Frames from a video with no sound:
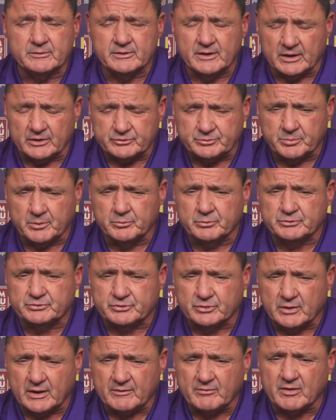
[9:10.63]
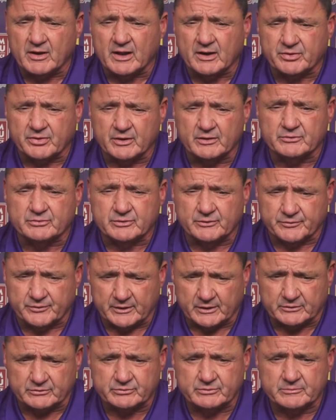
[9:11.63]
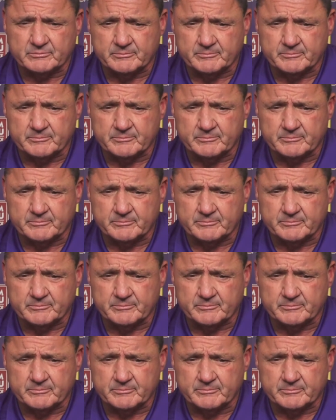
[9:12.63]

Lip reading: Yes, but we still have a lot of things to fix.